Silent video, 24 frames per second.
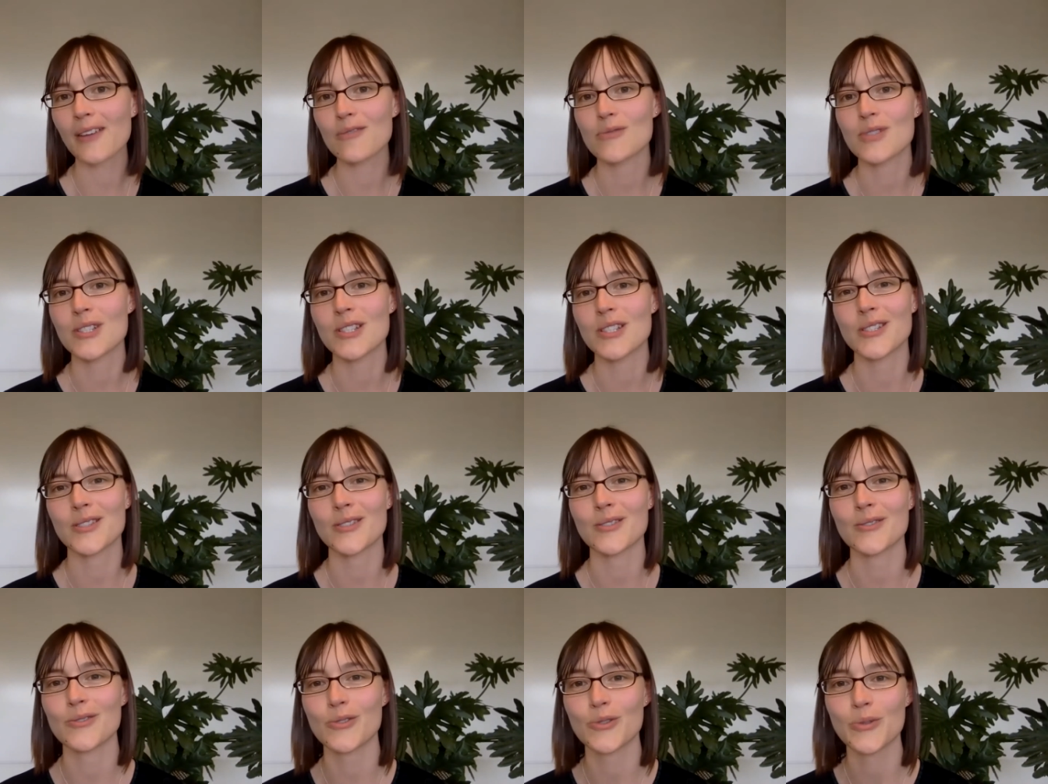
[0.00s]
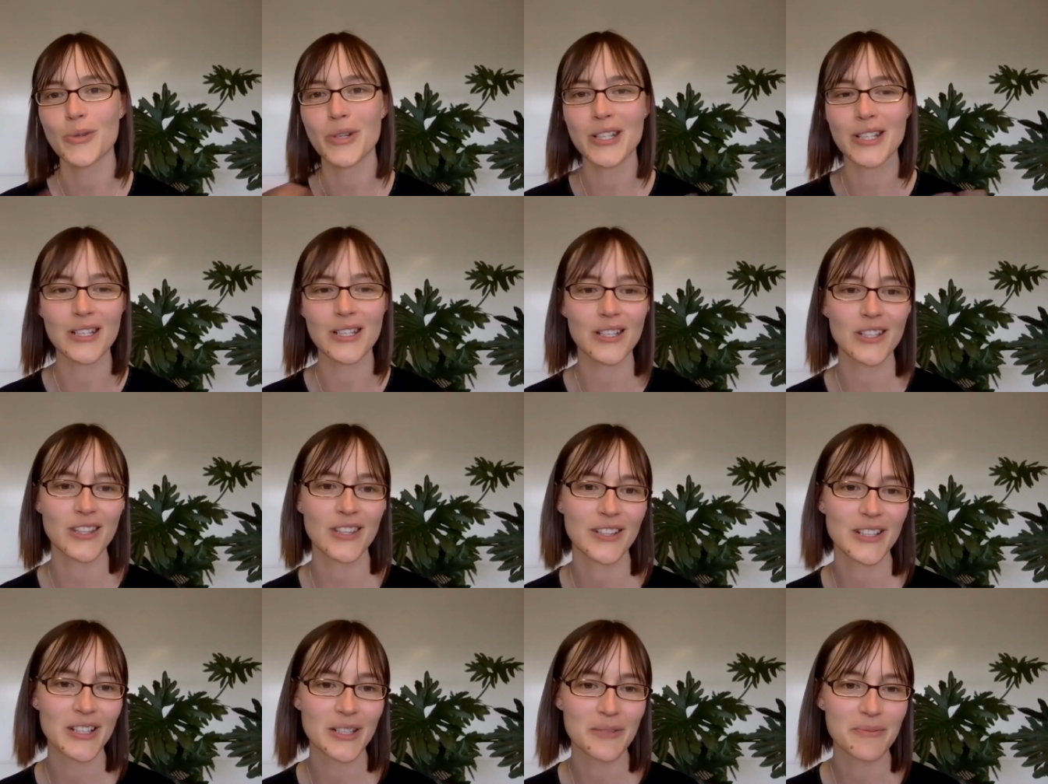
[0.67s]
We do 20 to
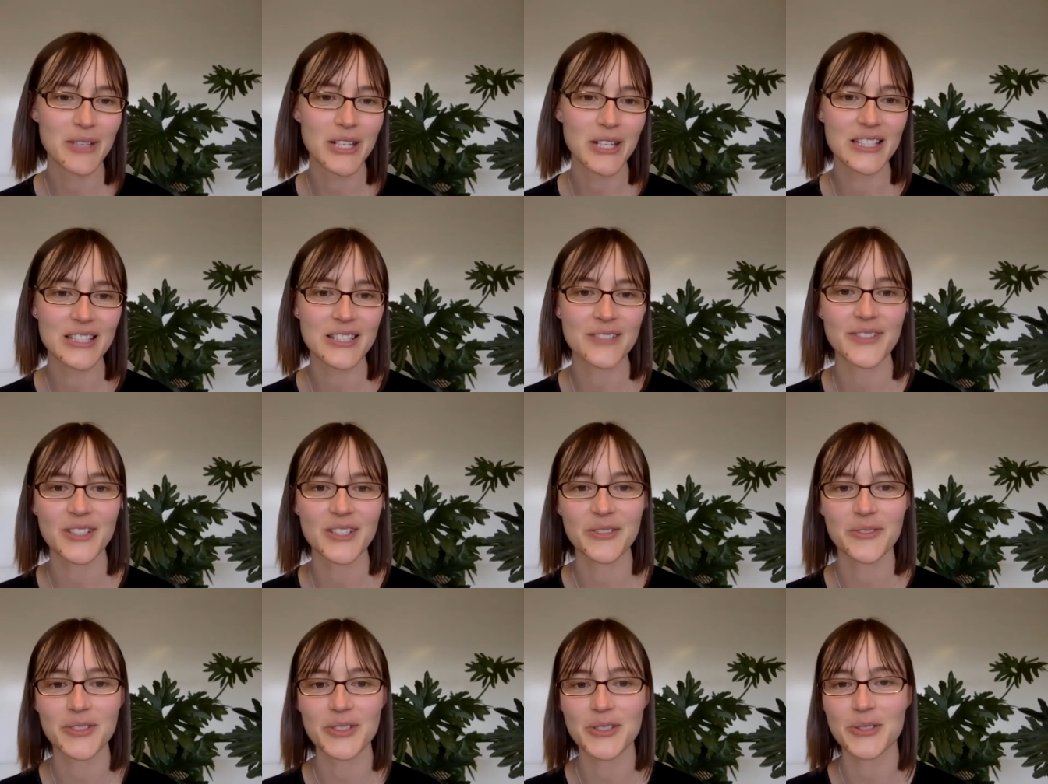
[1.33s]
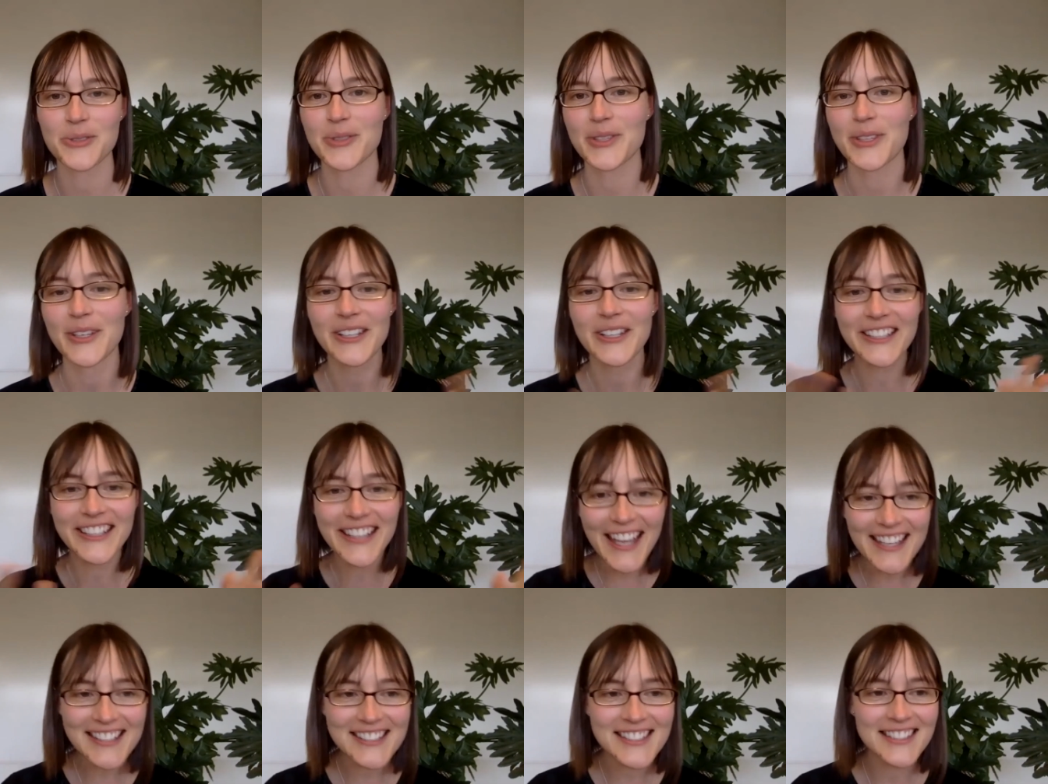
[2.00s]
30 minutes of interviews with our
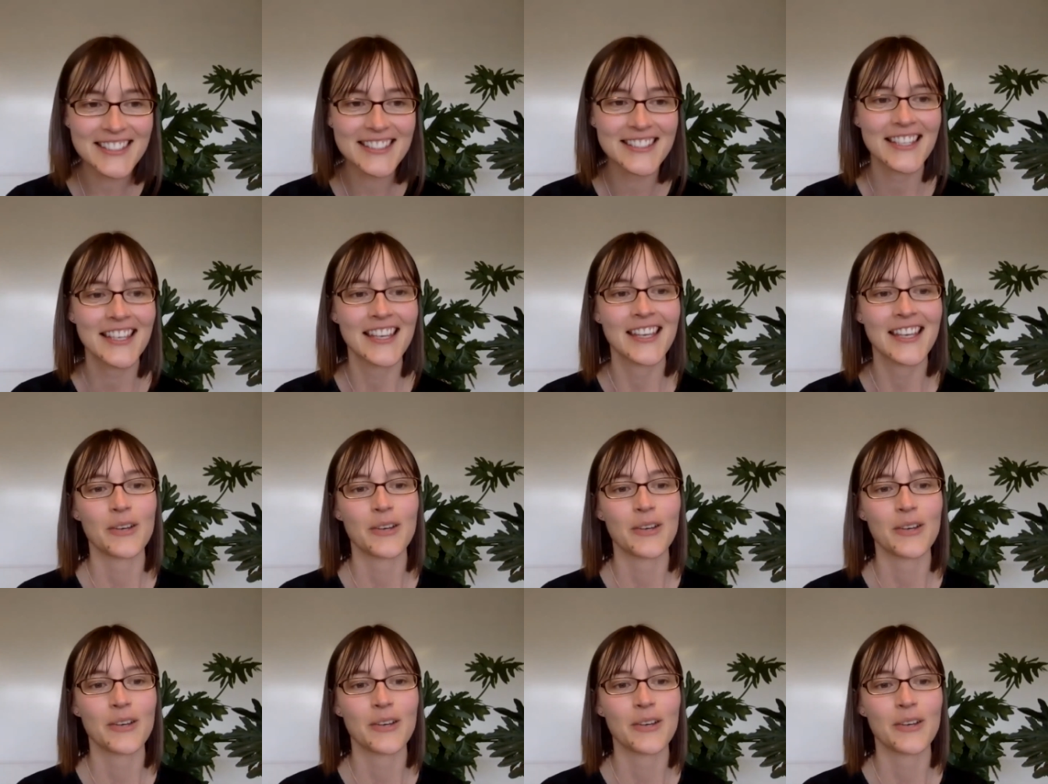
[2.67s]
guests,